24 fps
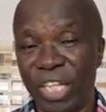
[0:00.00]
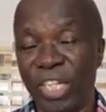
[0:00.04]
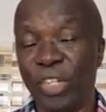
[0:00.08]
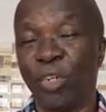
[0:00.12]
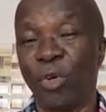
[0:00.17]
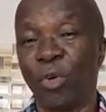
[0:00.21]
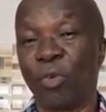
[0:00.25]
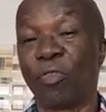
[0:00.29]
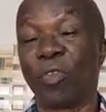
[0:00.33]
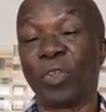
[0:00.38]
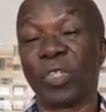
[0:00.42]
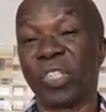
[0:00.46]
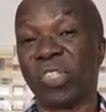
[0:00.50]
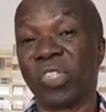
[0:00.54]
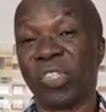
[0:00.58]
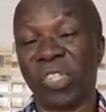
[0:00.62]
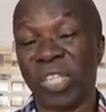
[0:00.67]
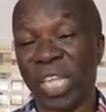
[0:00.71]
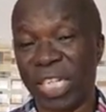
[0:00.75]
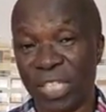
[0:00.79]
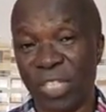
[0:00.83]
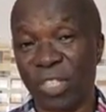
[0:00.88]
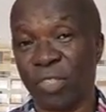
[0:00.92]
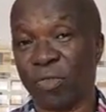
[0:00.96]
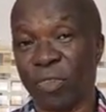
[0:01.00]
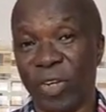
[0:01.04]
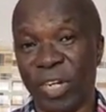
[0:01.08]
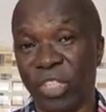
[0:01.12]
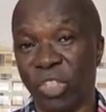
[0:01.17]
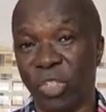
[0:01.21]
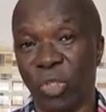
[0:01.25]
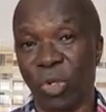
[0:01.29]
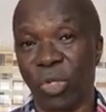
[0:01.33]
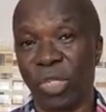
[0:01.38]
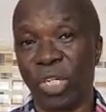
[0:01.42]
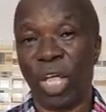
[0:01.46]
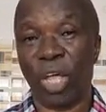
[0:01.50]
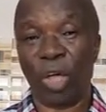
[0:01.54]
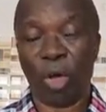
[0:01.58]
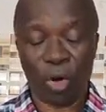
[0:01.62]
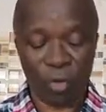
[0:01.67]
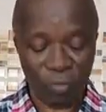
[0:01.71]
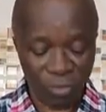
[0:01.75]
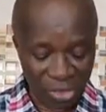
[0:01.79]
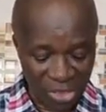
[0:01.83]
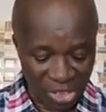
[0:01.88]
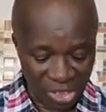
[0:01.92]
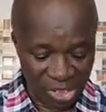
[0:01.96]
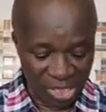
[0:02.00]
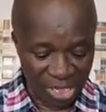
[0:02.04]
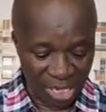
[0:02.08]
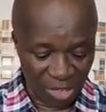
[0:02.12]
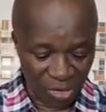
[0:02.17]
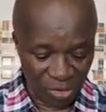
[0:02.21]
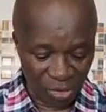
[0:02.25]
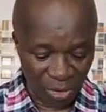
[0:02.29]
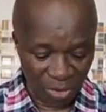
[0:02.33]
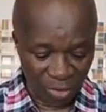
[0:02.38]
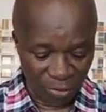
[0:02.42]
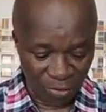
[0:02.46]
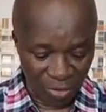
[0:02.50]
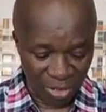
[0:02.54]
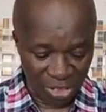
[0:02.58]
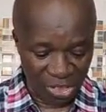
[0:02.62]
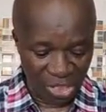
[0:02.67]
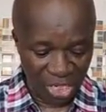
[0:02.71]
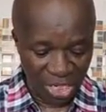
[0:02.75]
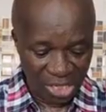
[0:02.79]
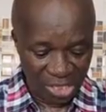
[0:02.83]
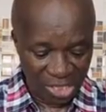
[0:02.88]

you know, for the satisfaction of the desires of the flesh,